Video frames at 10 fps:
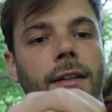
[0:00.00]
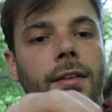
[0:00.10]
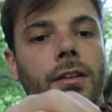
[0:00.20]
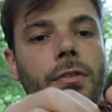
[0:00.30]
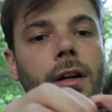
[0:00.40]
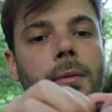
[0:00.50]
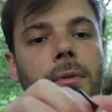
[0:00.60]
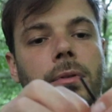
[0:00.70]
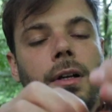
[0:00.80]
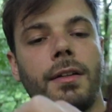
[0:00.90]
It's
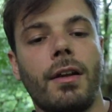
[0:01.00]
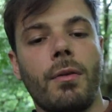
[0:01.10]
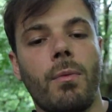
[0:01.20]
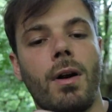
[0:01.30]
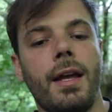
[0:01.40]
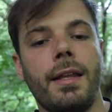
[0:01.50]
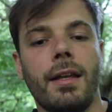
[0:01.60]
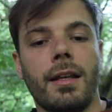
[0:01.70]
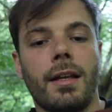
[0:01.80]
incredible. I don't know why